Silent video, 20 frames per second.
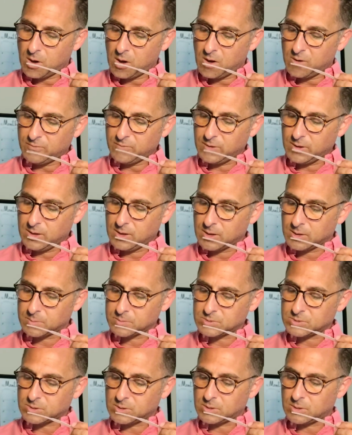coffee
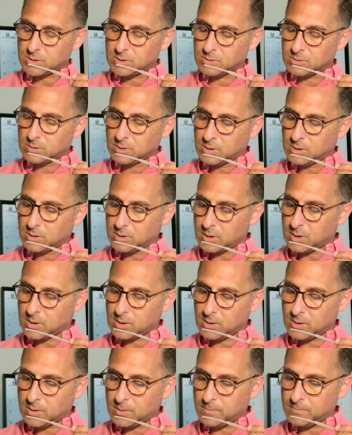comes in.
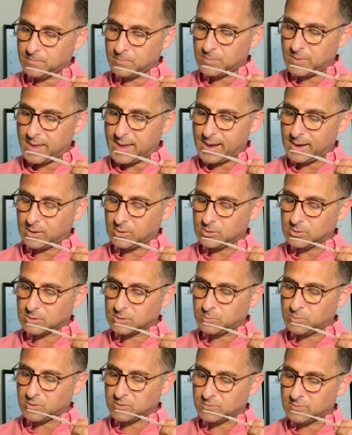That
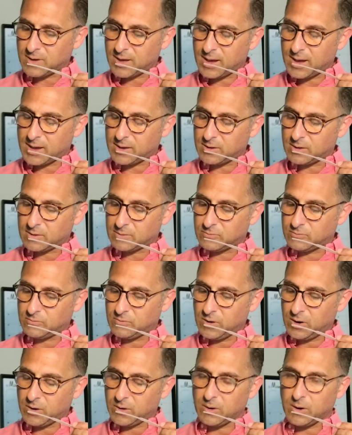could provide a
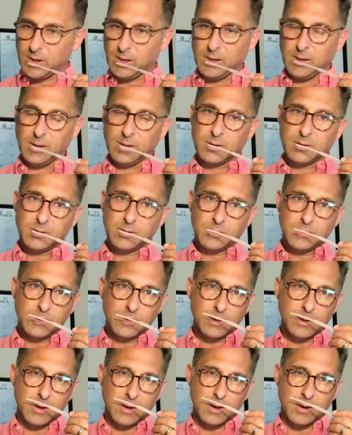very
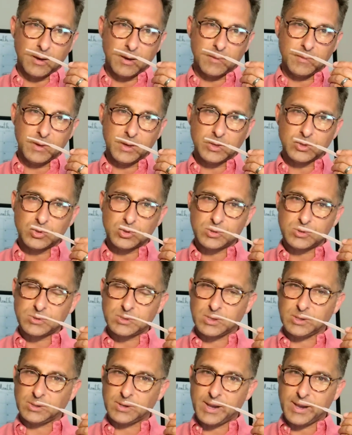
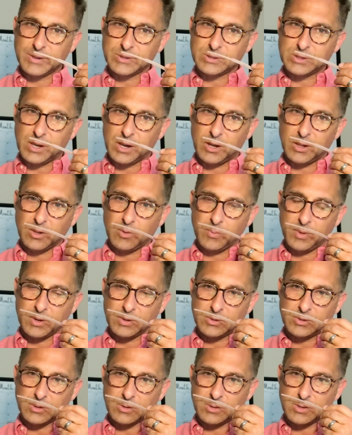interesting, nice
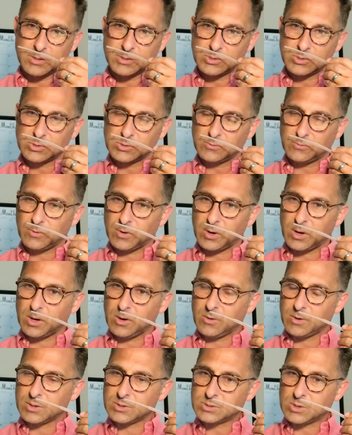element to this
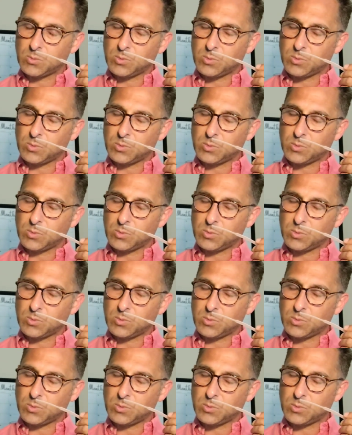fragrance.